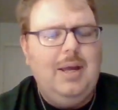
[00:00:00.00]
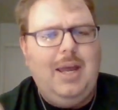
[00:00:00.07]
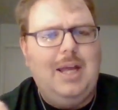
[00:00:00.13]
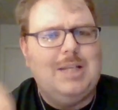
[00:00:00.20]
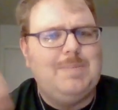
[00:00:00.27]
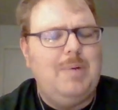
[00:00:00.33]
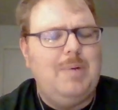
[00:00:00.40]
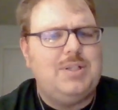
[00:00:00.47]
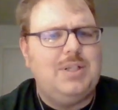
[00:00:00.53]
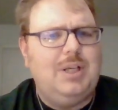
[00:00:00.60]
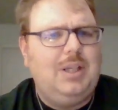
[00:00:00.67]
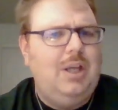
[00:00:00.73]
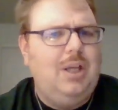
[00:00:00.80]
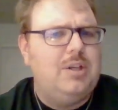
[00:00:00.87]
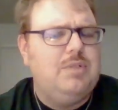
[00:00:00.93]
It's
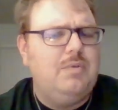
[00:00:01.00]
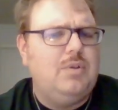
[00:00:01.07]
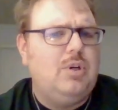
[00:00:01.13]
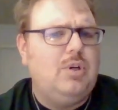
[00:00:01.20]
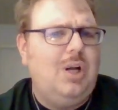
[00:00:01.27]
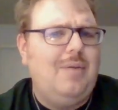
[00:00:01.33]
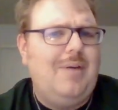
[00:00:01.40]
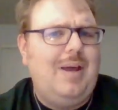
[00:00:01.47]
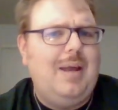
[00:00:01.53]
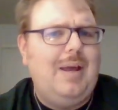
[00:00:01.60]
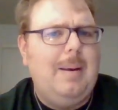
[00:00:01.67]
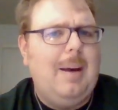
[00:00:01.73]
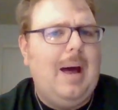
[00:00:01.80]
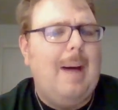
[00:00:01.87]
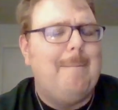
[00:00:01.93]
basically also return of a,
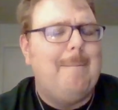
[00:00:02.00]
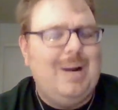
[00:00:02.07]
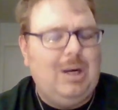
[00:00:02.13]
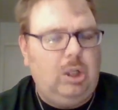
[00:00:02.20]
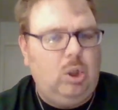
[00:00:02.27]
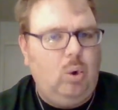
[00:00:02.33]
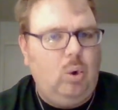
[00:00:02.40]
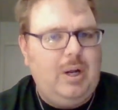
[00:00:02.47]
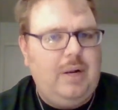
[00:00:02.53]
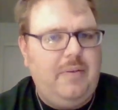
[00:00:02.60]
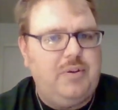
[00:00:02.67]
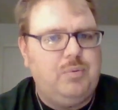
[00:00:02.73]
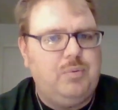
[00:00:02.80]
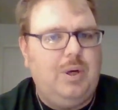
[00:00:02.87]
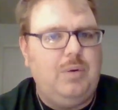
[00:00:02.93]
a Metaloid in
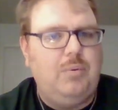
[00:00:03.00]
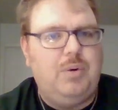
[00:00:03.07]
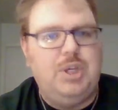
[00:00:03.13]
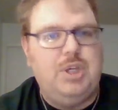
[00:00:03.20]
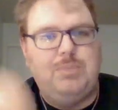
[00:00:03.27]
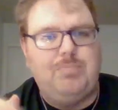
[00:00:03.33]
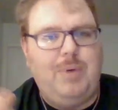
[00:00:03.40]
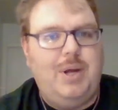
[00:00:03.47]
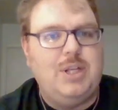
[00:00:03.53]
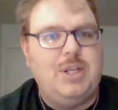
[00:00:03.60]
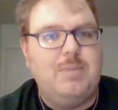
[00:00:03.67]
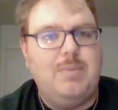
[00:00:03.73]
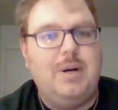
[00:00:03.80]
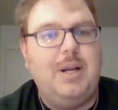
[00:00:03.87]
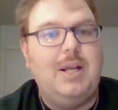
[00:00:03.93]
this one where he sprays
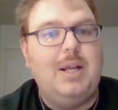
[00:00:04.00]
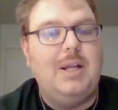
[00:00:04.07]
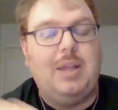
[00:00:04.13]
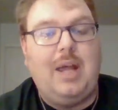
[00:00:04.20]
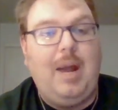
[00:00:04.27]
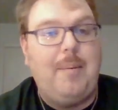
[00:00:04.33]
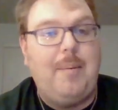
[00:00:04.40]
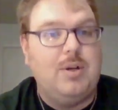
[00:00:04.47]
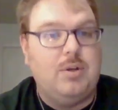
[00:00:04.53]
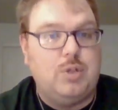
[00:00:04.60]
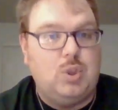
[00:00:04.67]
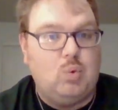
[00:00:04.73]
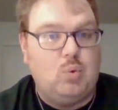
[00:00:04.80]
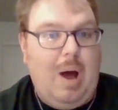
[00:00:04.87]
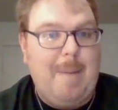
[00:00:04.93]
everybody, like every whole
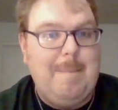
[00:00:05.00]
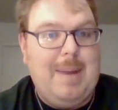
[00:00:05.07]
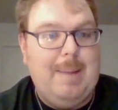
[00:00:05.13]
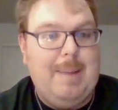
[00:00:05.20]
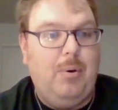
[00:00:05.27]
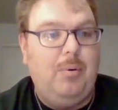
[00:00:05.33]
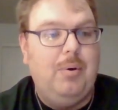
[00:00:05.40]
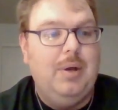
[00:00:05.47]
swap people.